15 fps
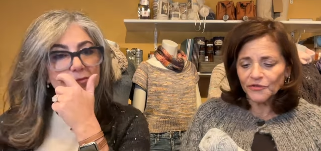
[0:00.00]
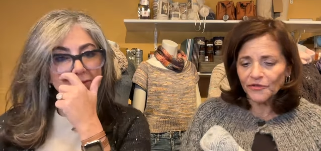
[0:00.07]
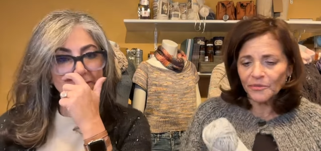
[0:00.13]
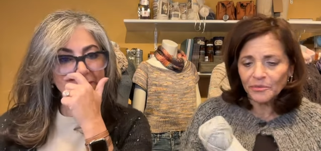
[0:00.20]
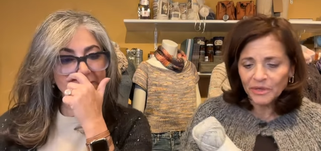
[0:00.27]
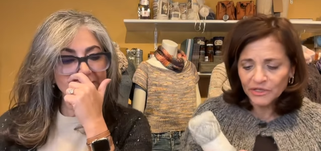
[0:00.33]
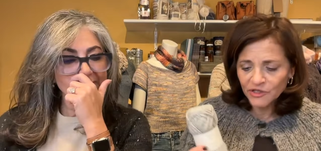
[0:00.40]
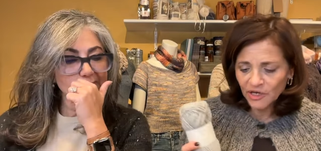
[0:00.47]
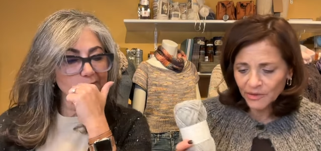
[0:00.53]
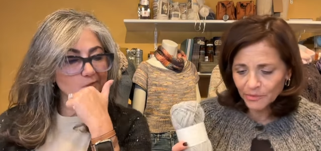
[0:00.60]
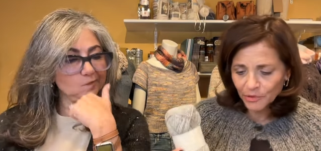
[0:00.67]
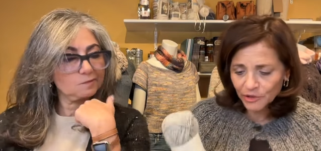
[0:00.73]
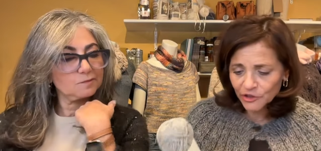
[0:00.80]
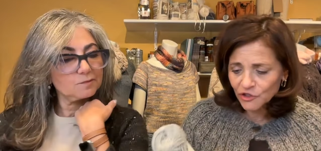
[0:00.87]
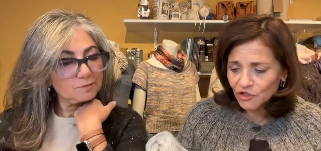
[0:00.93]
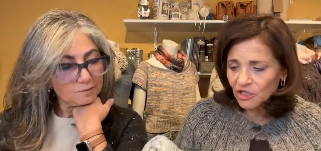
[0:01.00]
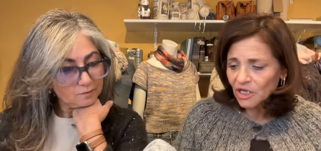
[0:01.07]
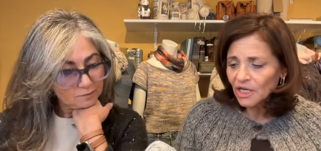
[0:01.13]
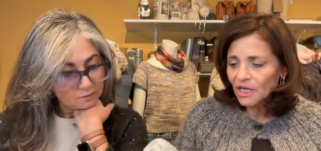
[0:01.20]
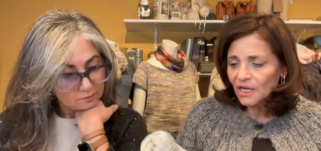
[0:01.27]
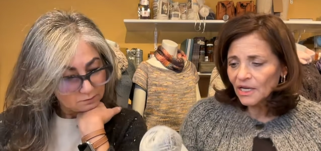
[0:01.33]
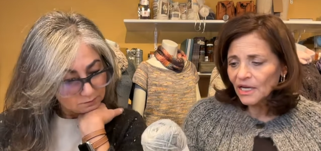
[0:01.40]
Speaker 1: from Biches & Bûches.
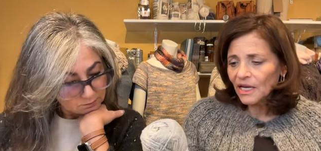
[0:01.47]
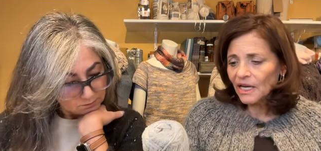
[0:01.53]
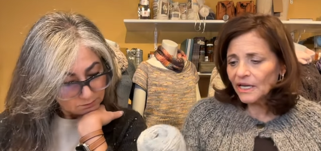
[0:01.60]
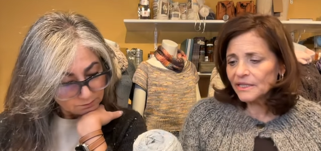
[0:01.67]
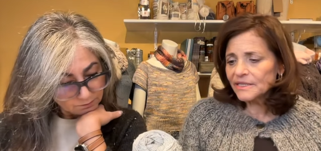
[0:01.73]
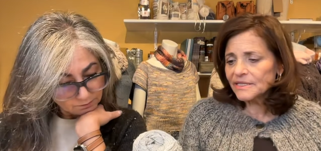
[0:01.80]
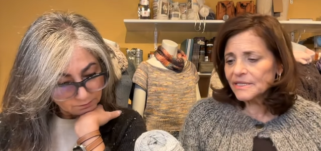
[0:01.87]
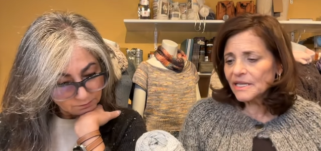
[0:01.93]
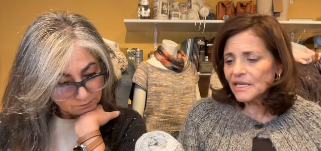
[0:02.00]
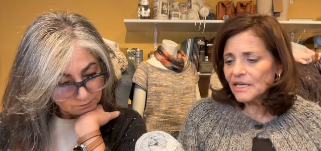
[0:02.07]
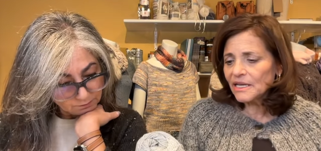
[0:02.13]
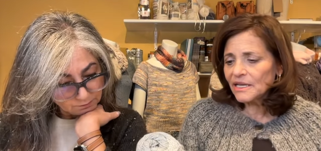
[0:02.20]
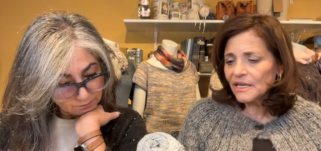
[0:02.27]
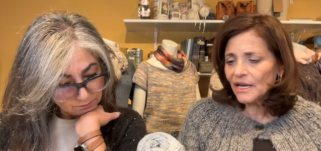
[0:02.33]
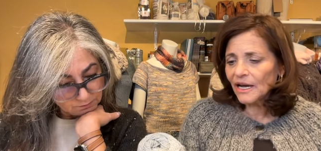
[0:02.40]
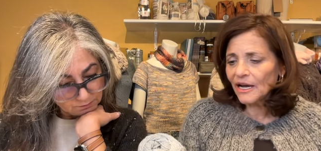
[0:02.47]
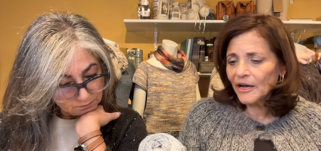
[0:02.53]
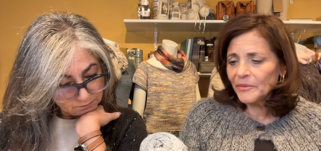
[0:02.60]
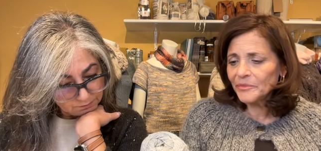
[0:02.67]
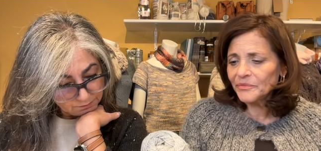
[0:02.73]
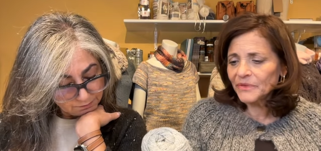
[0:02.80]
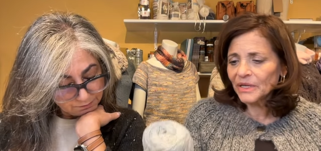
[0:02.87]
It's the
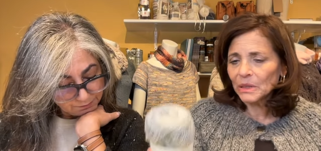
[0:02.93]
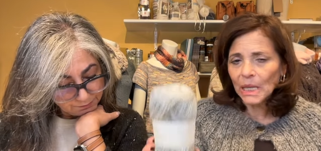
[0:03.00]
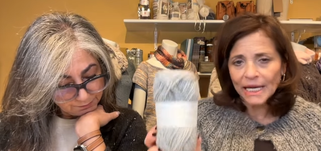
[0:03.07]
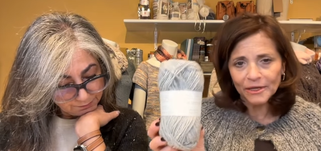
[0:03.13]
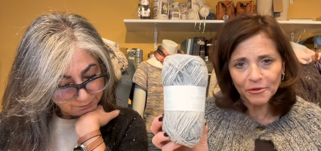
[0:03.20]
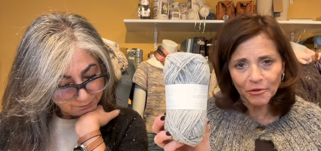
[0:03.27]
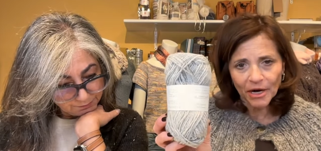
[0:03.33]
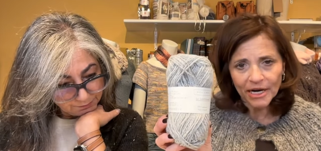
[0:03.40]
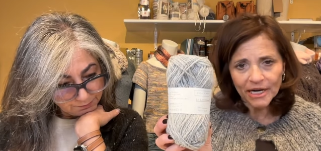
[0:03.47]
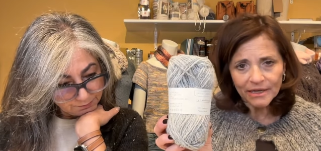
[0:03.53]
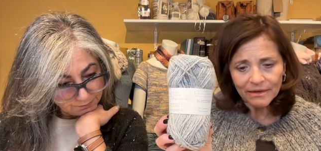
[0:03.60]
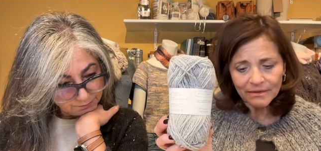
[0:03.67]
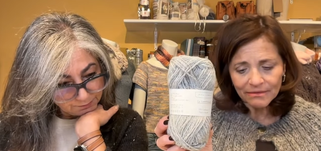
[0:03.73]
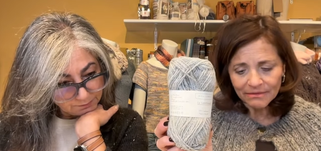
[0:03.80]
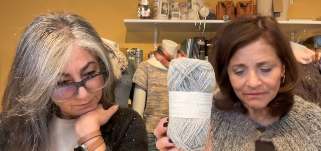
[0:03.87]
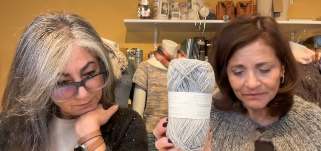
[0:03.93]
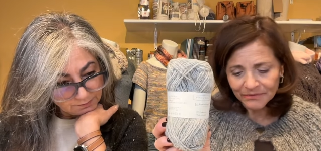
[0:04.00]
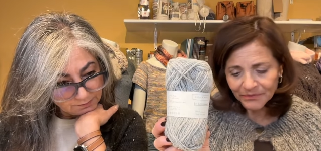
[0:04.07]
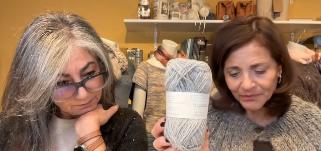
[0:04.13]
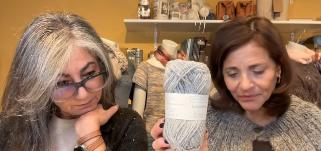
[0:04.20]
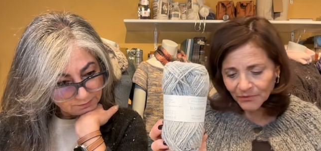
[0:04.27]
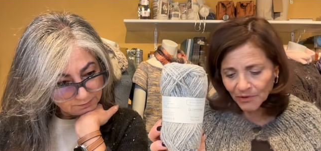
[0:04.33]
um, light gray,
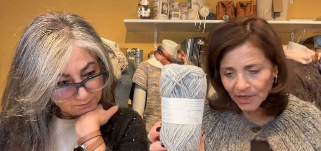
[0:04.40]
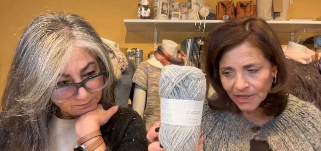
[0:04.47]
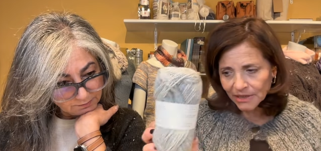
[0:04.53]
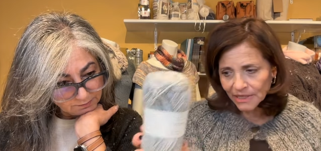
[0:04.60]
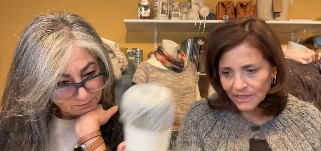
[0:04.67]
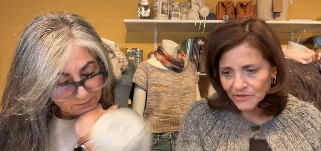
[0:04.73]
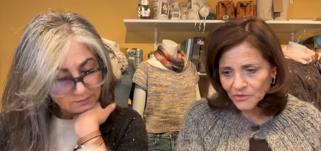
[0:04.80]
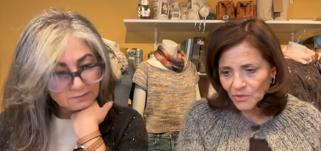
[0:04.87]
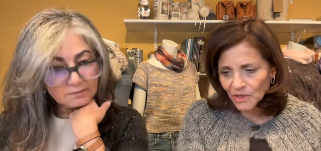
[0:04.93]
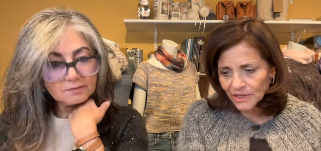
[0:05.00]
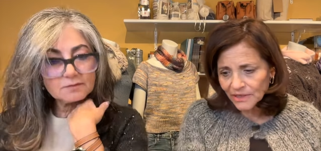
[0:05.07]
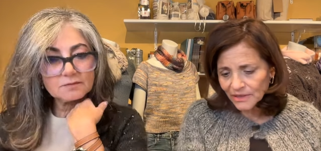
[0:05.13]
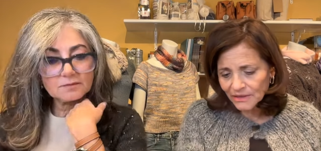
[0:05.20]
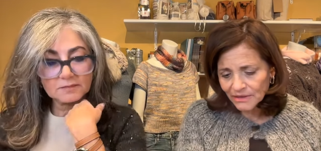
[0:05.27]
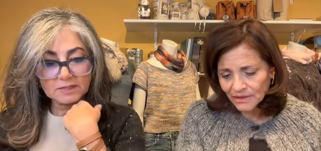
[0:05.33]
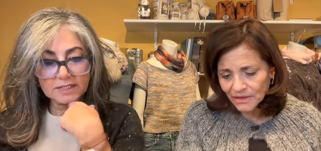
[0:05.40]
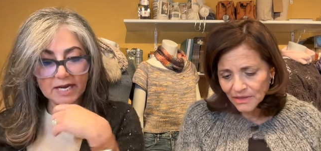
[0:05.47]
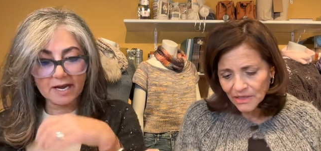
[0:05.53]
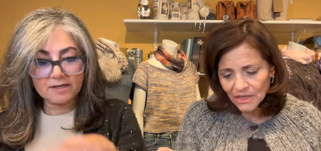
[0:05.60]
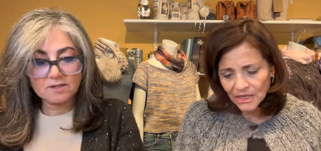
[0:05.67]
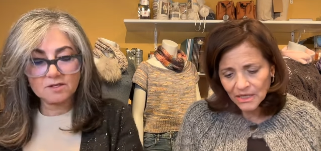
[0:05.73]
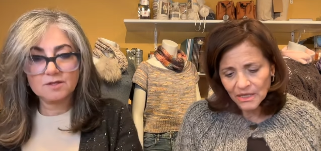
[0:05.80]
right? That's one.
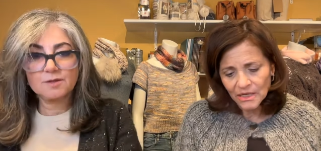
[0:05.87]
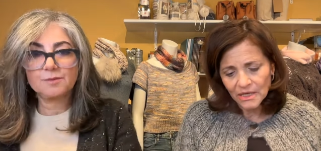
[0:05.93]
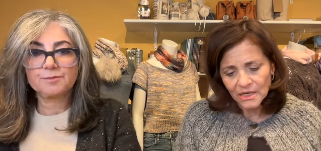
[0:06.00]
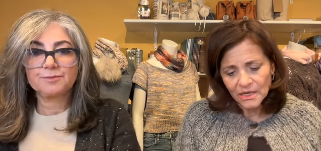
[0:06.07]
Yes.